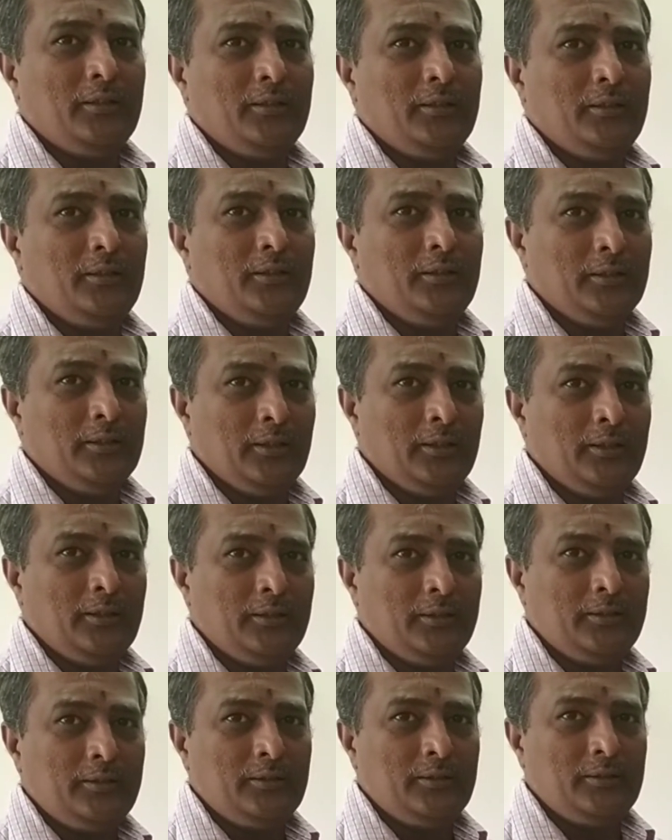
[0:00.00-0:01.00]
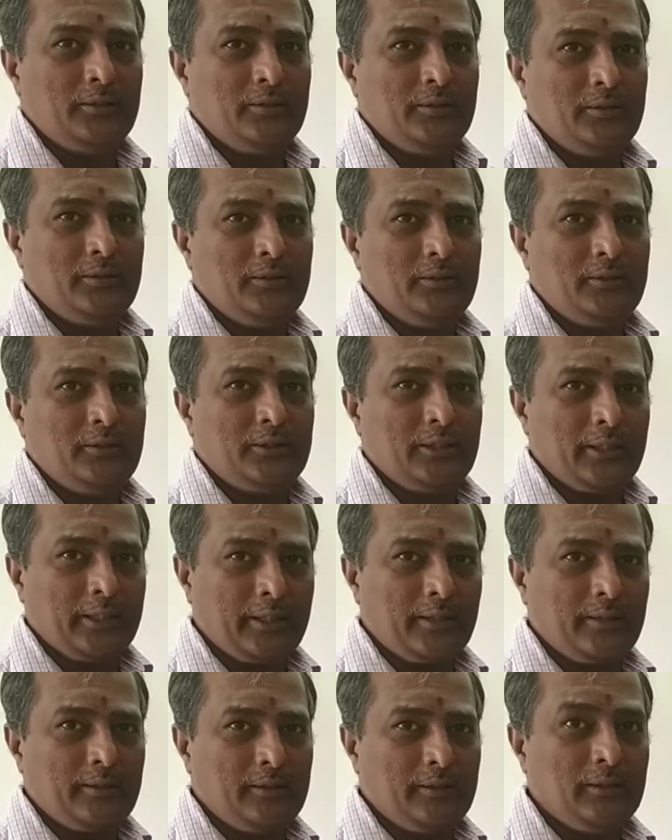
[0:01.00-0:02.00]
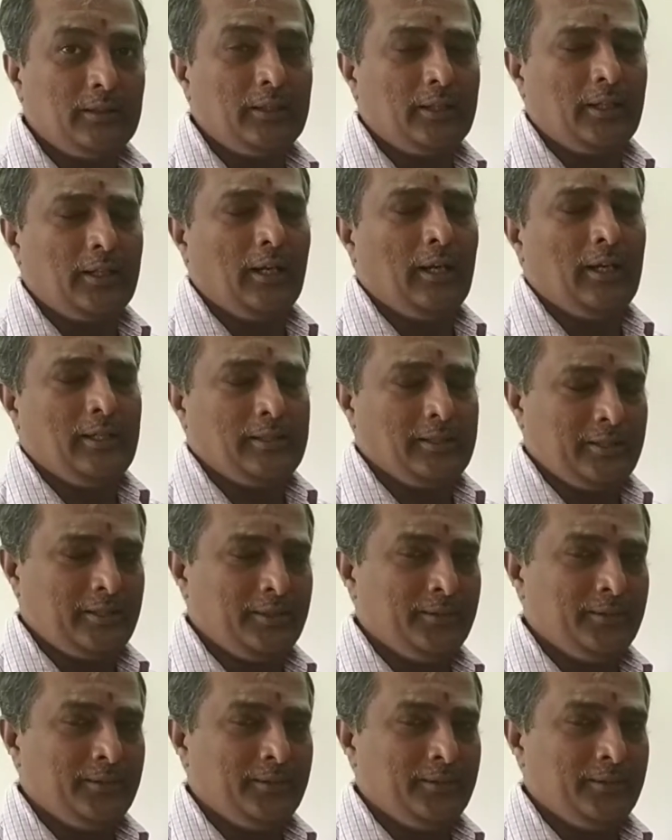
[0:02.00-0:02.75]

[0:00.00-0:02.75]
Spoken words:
in the third class,